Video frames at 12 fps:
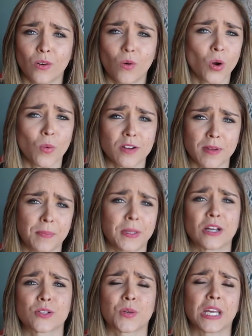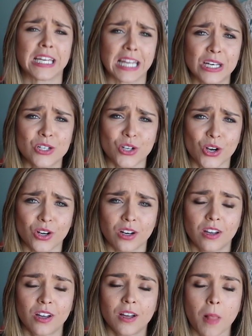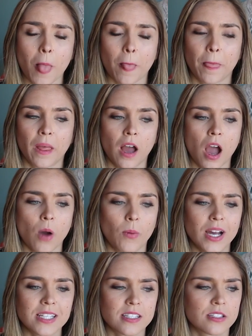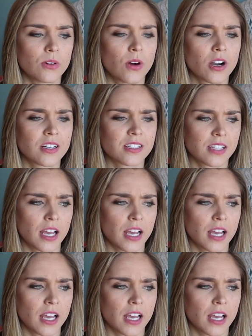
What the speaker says: One of my players would get injured. Why is it so hard to